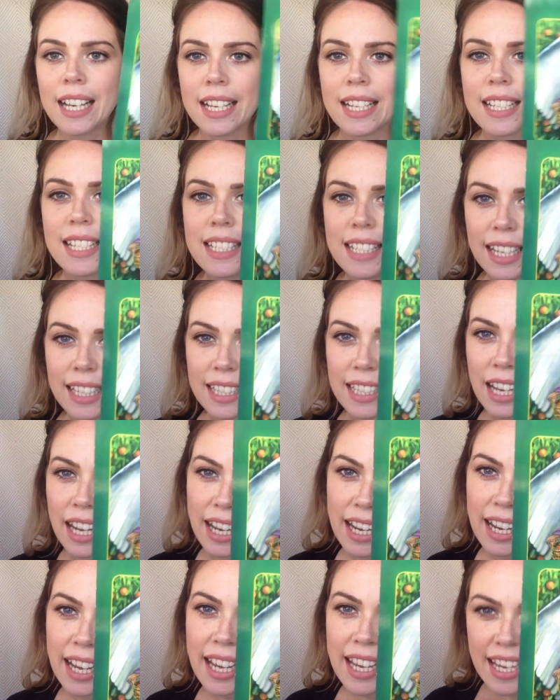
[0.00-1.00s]
So
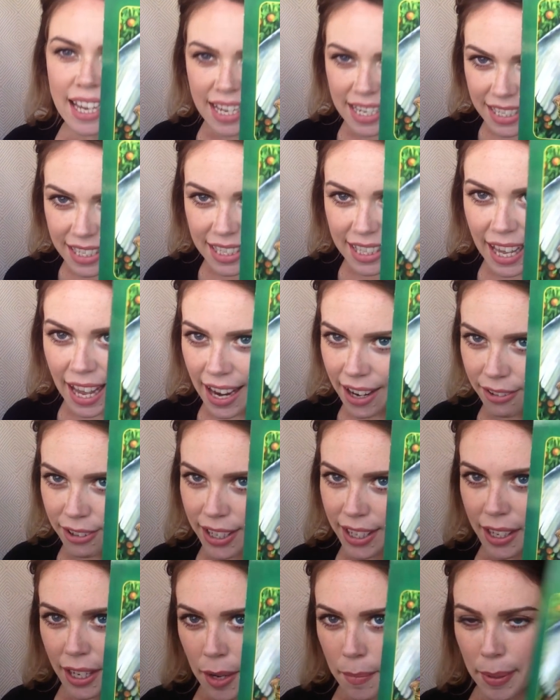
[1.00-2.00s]
he is
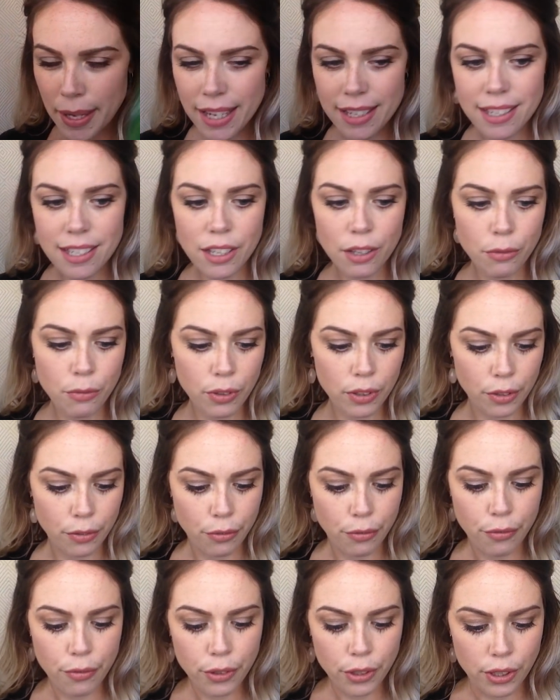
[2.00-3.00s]
carrying a basket full of
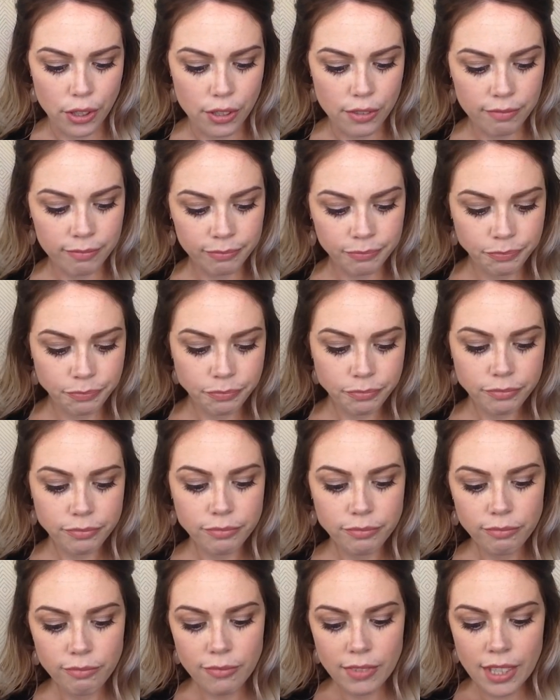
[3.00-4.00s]
fruit.
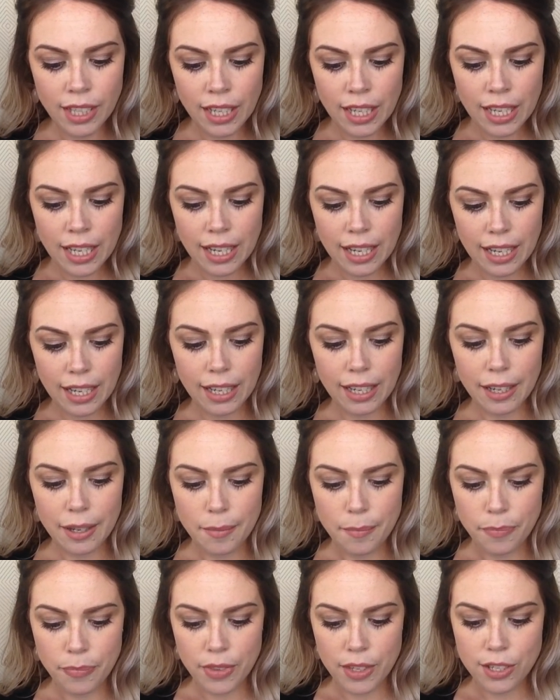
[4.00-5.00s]

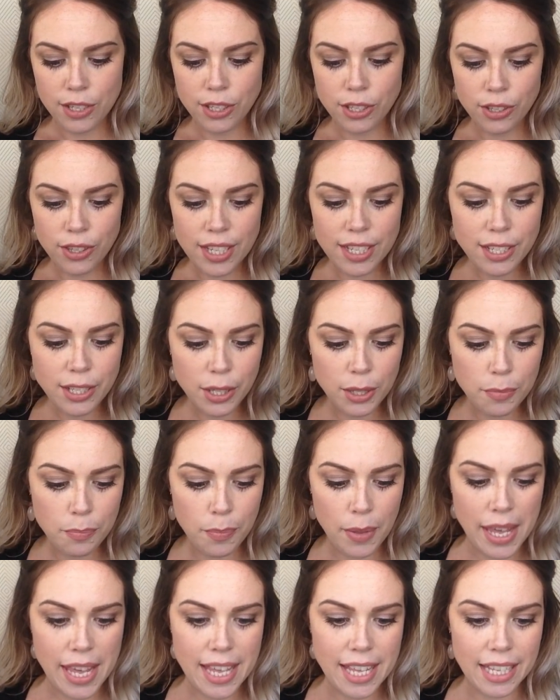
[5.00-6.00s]
So this could
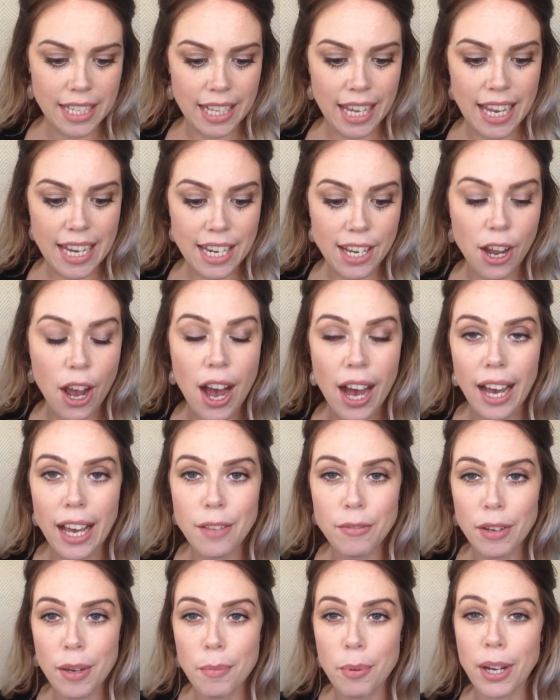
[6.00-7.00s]
be eating
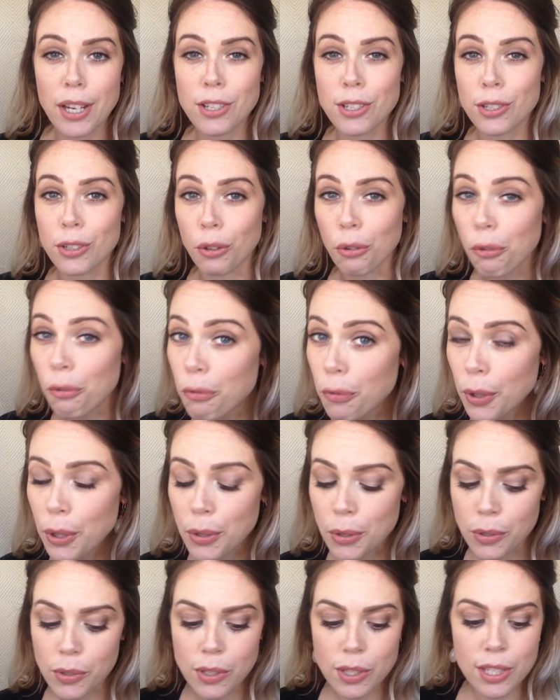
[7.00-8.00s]
high vibrational
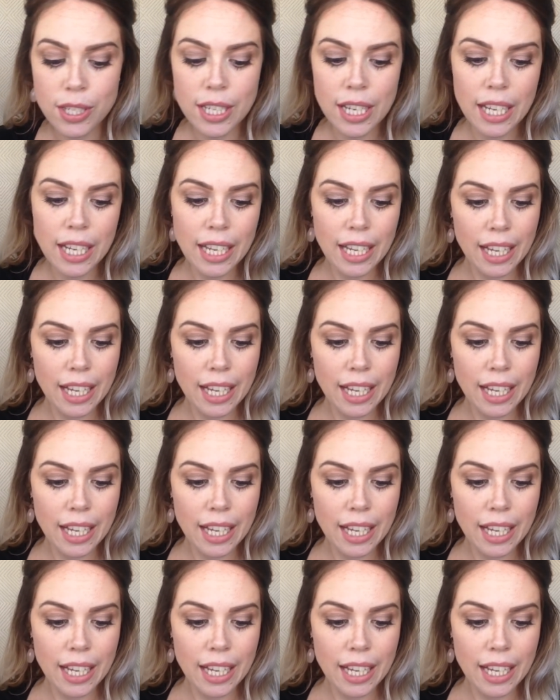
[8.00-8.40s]
foods.